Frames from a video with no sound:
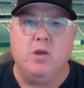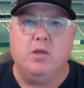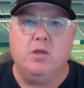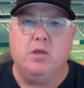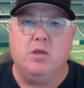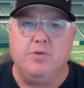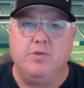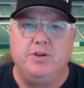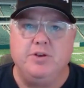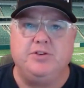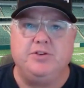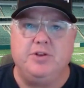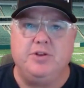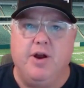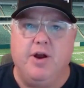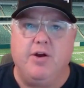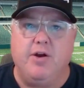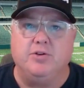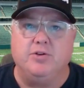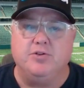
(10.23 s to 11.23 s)
3
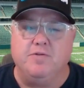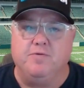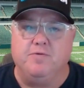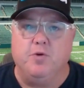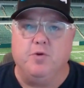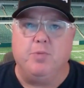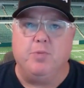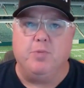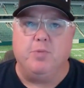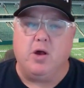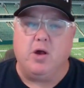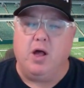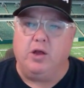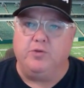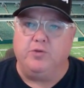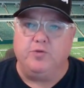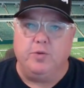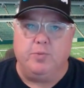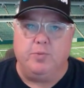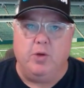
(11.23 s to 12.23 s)
scenarios in football,
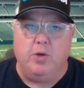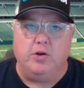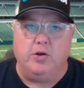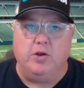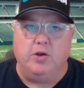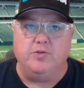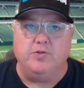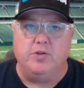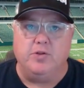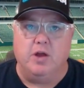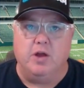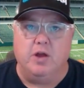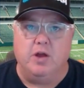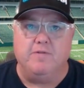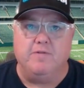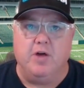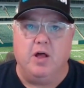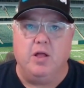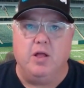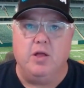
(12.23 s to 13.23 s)
college football, and also in the
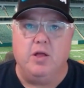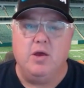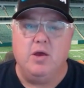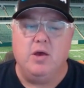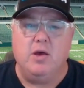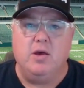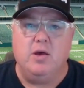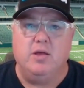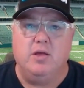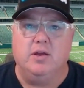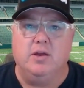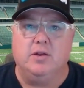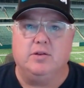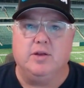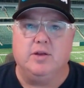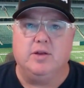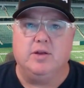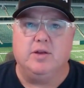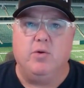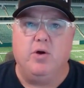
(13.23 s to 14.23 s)
NFL,
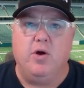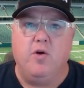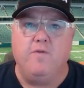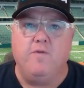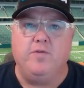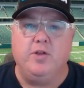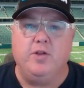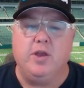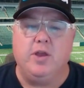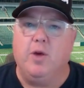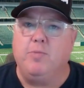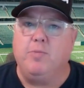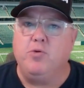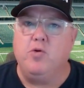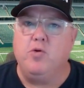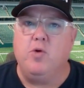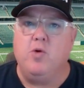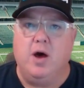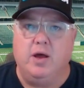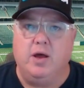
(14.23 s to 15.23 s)
that will hopefully help
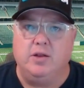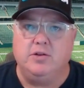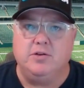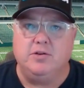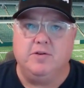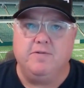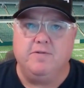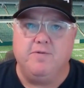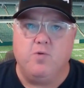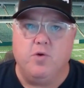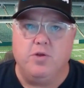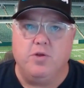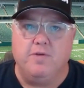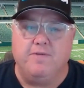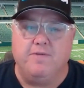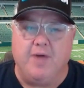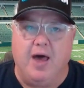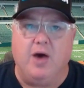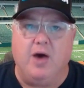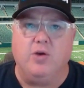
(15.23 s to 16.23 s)
you hunt for the
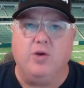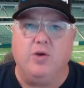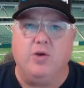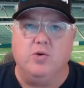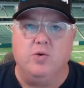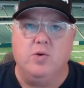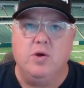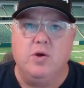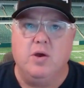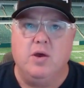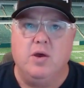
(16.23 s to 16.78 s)
value.